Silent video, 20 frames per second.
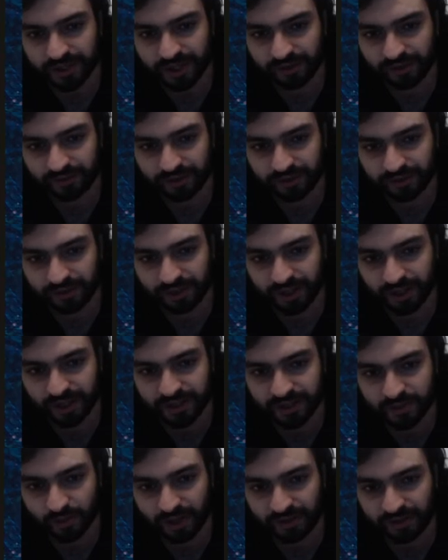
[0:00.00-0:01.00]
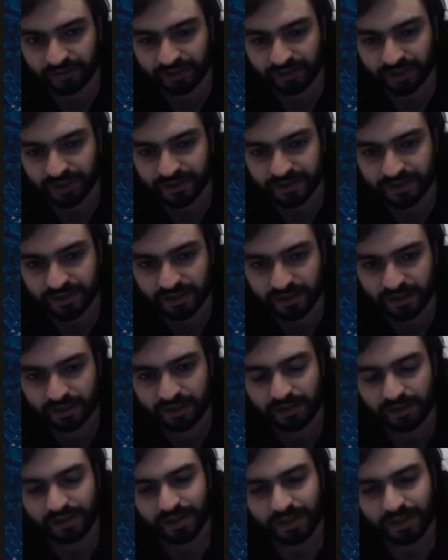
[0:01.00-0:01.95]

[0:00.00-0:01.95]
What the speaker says: after takes, we have takes here.